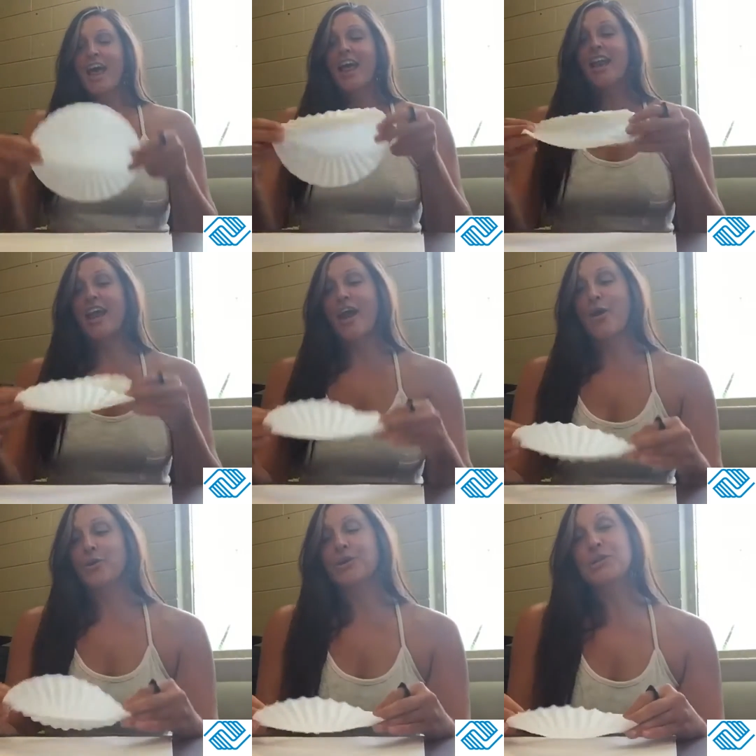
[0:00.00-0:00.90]

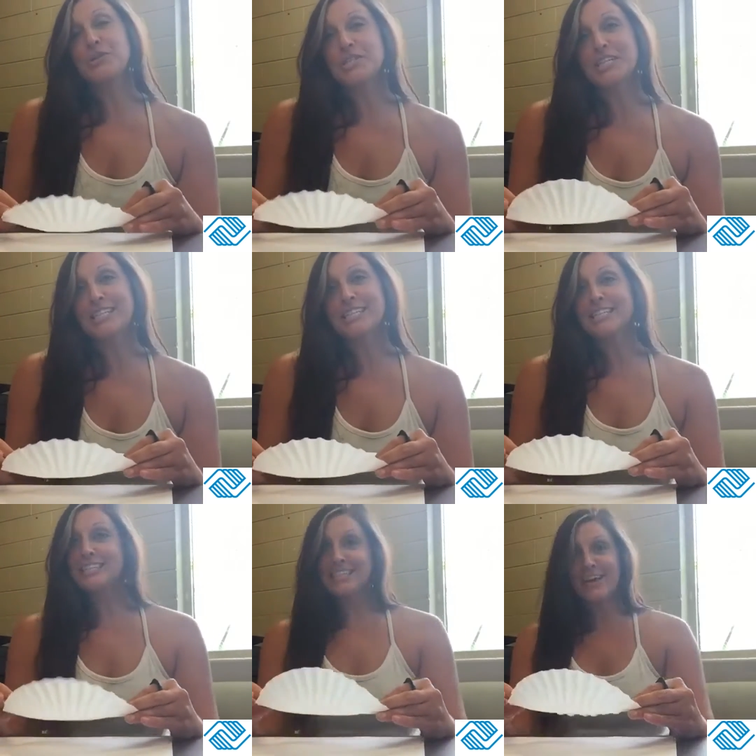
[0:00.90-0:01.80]
Now, during the 60s
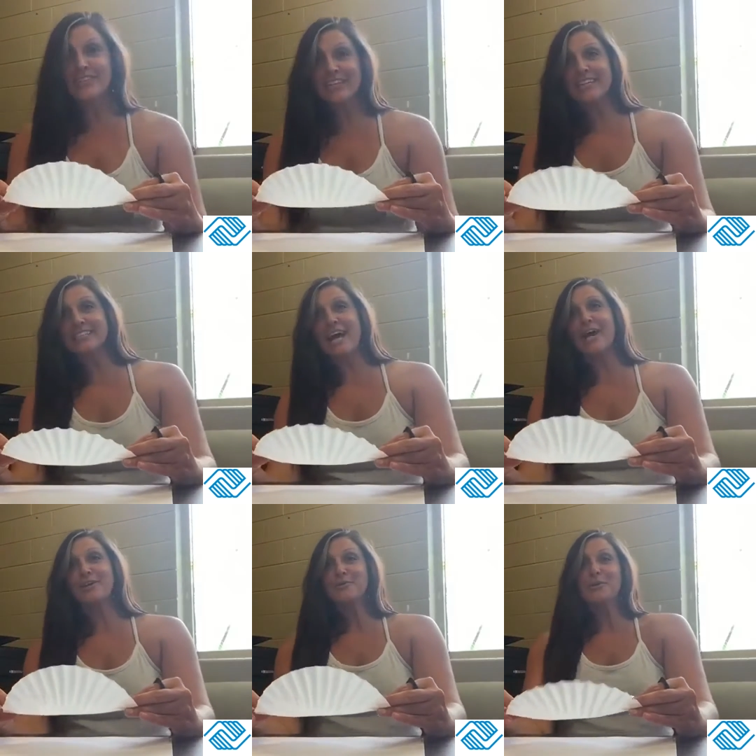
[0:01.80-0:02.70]
and the 70s,
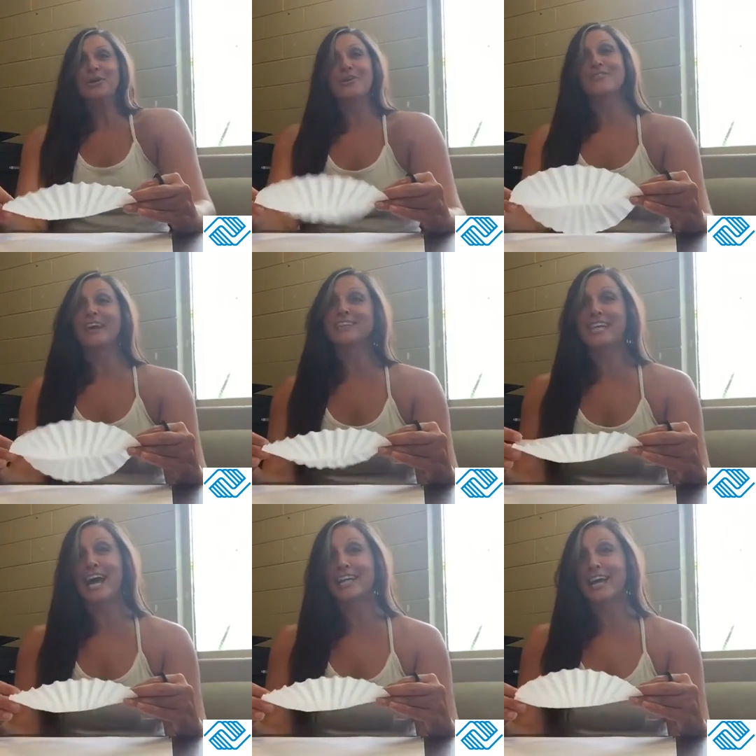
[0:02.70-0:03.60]
I do believe they
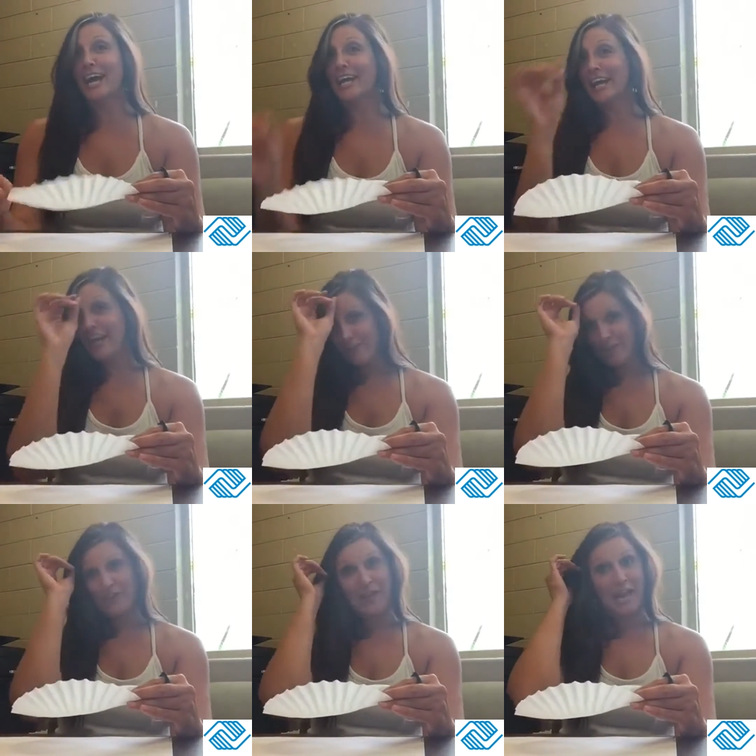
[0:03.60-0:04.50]
tie-dyed
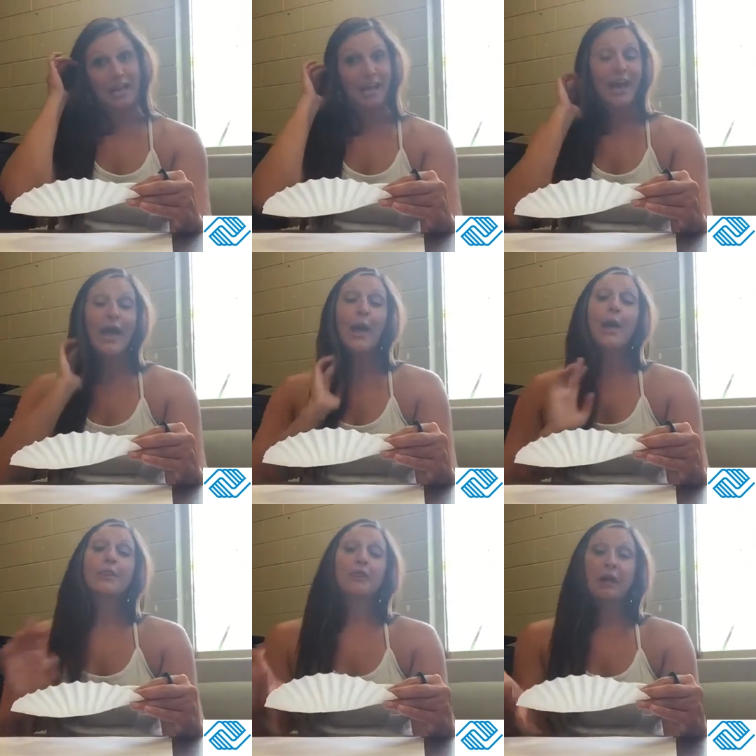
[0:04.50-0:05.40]
everything
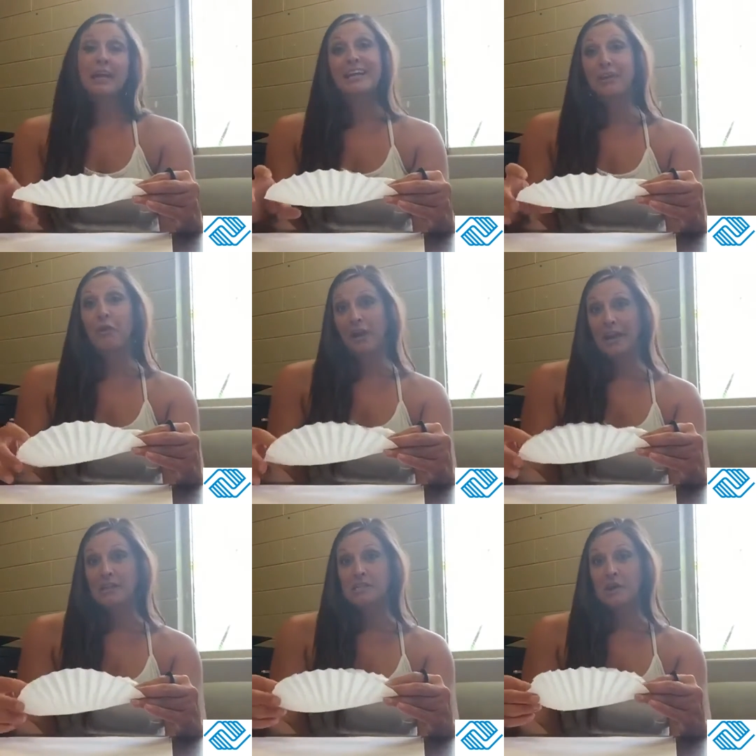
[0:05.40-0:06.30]
that they could get their
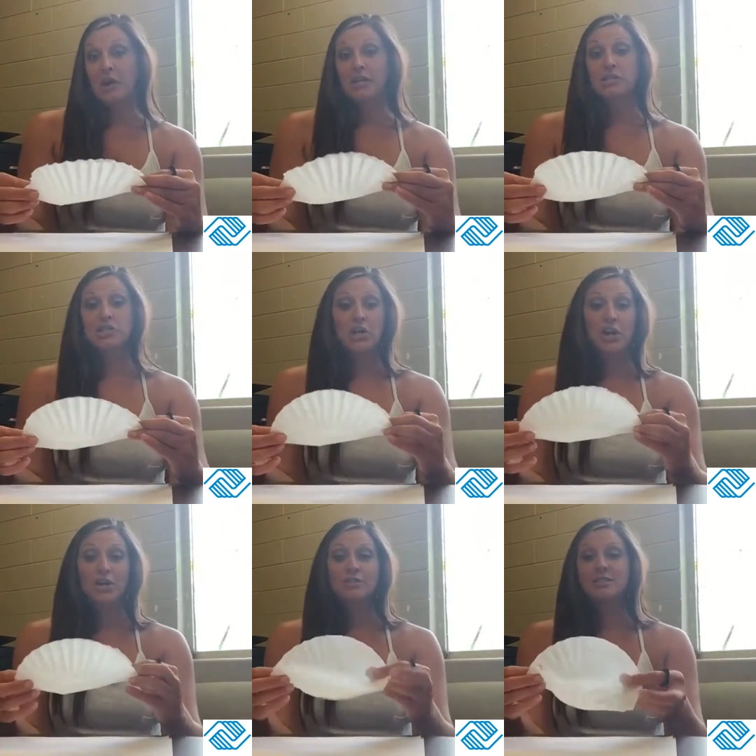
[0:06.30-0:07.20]
hands on.
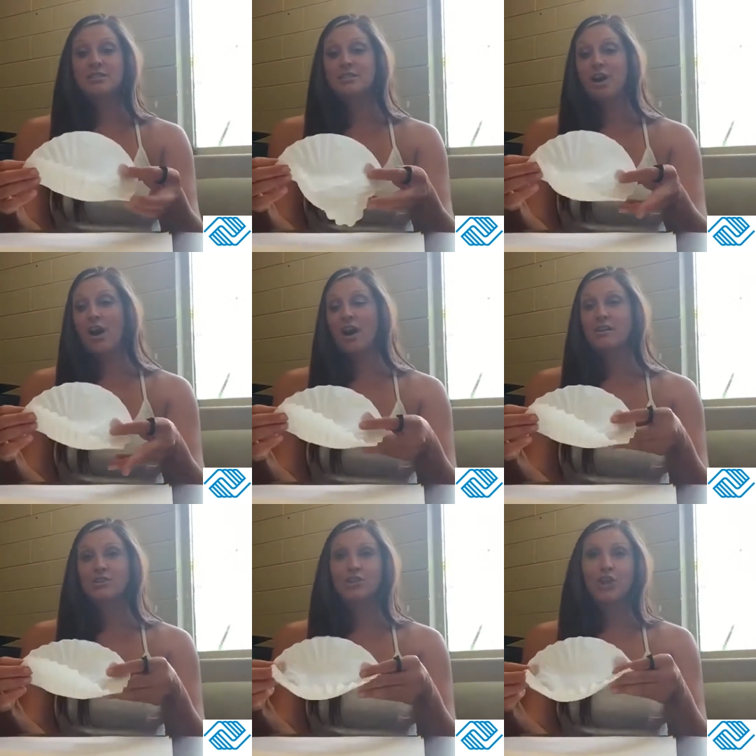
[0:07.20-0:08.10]
Shirts,
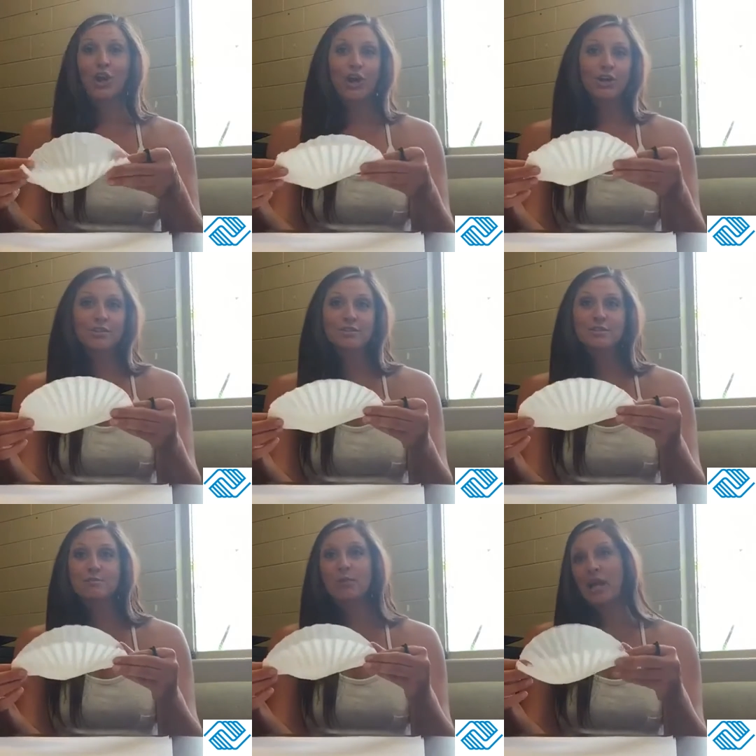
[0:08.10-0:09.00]
socks,
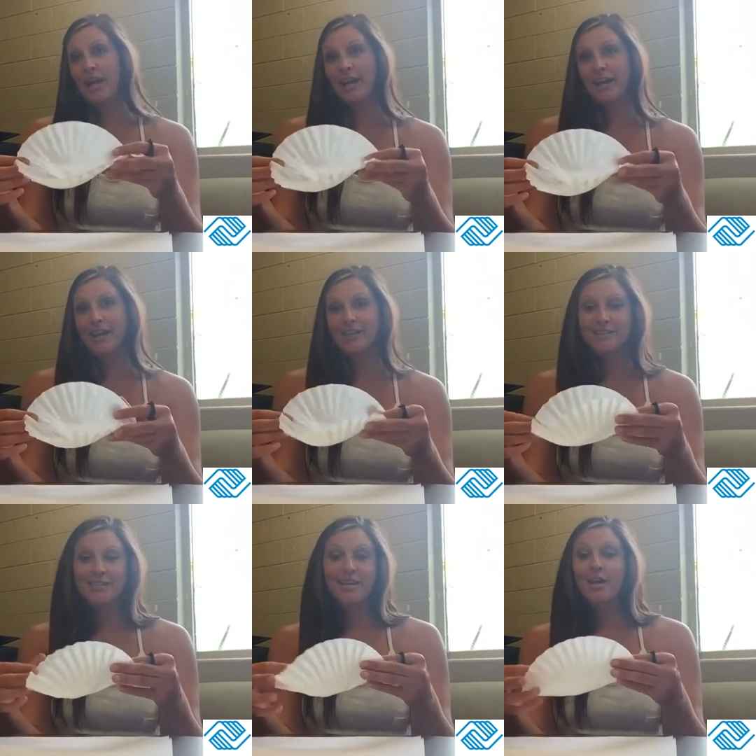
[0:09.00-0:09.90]
curtains,
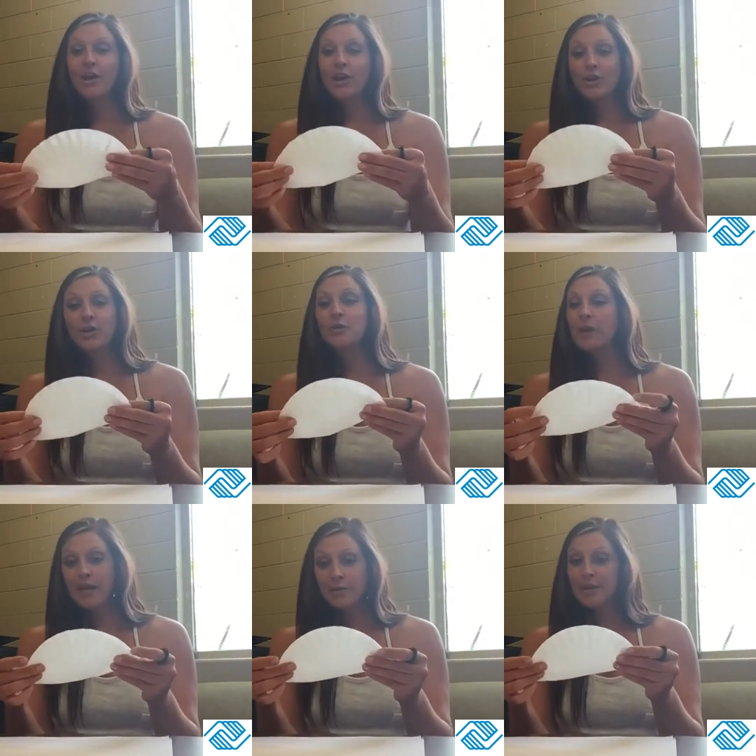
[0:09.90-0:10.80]
blankets, you
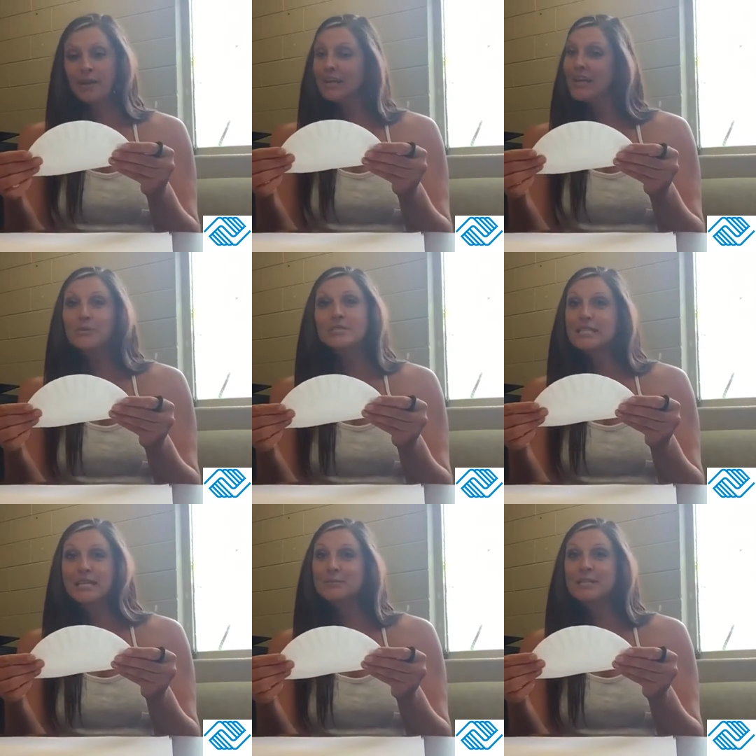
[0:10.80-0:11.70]
name it, it was
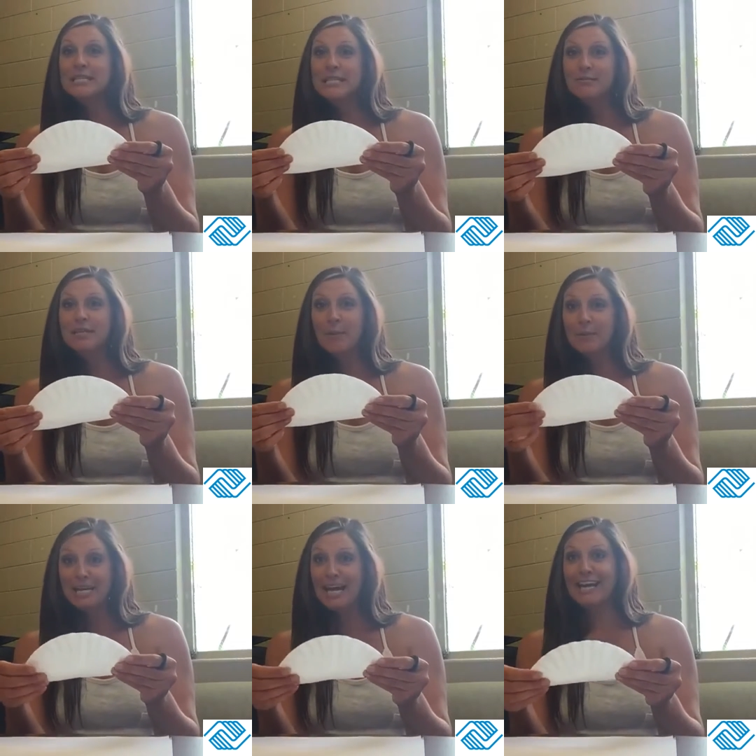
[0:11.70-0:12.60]
dipped in some type of
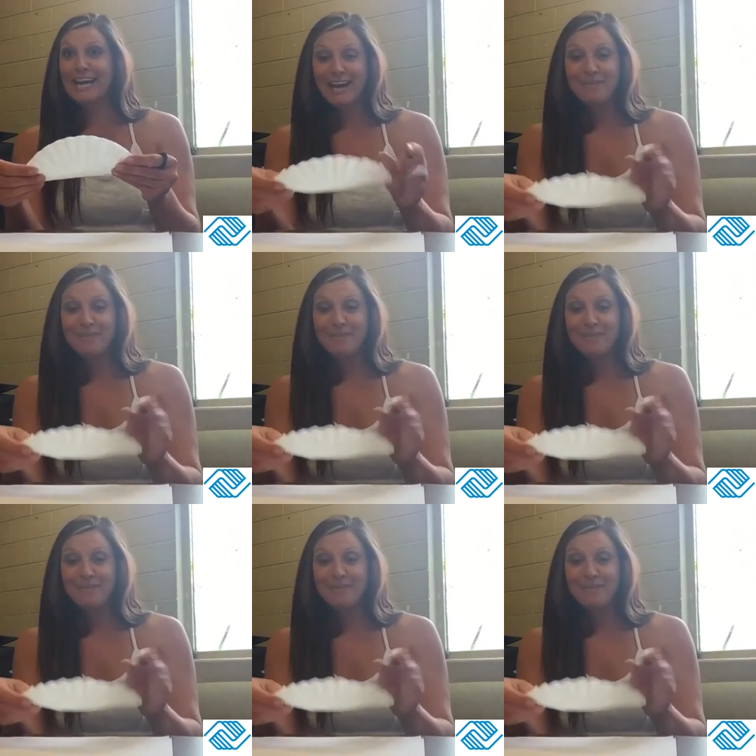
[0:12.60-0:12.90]
tie-dye.